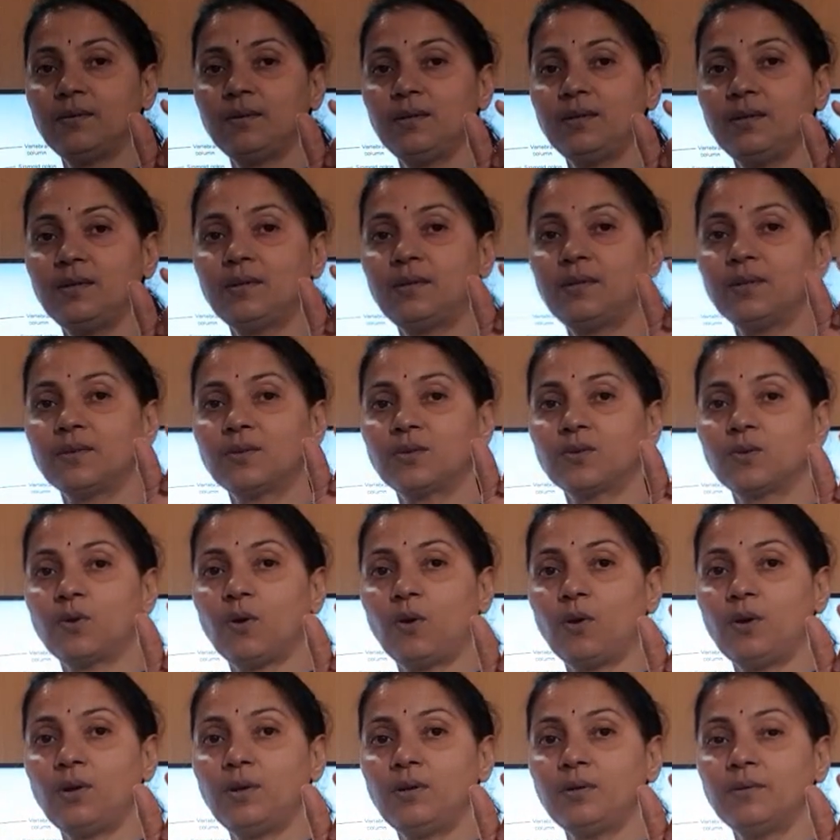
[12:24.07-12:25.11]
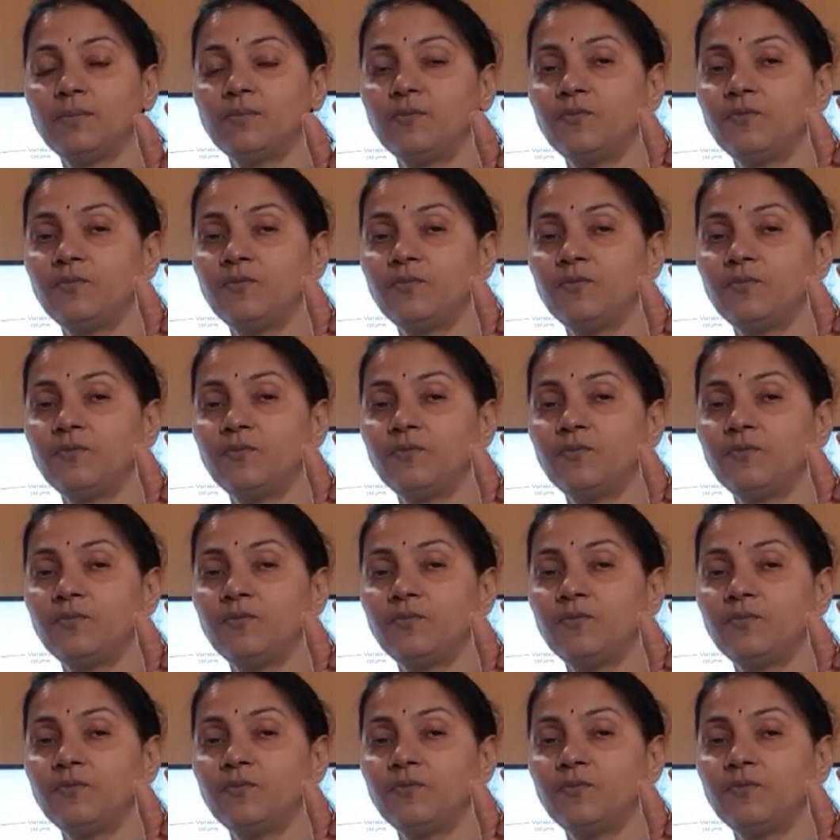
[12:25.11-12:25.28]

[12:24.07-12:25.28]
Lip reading: it is called